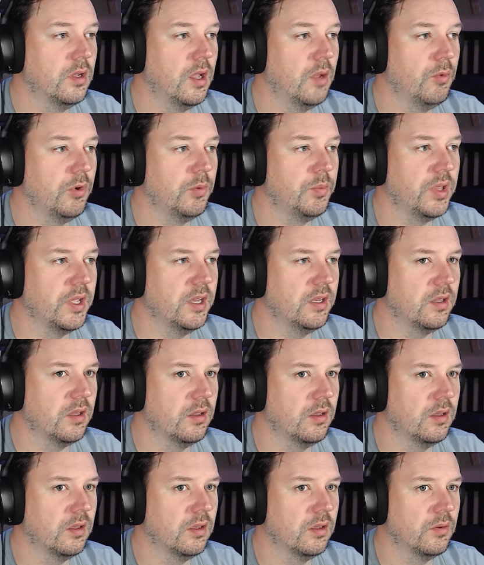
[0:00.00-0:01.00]
And we played,
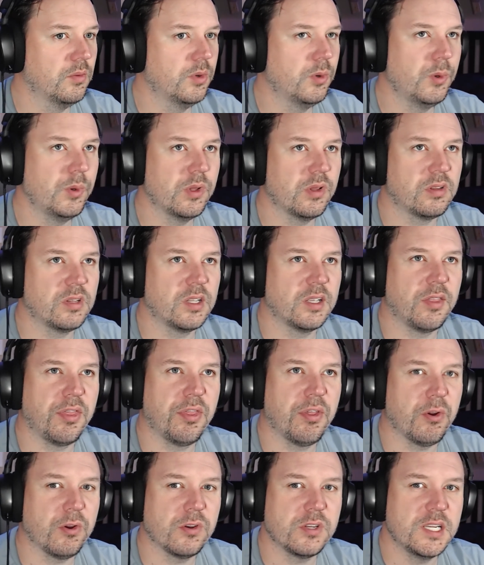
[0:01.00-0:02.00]
ooh, it was like
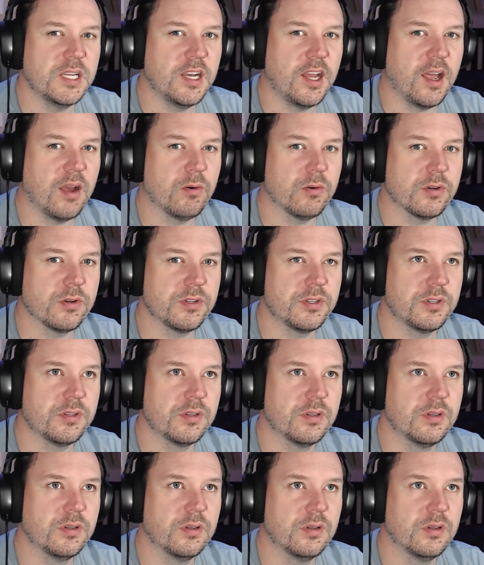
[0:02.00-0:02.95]
13 hours?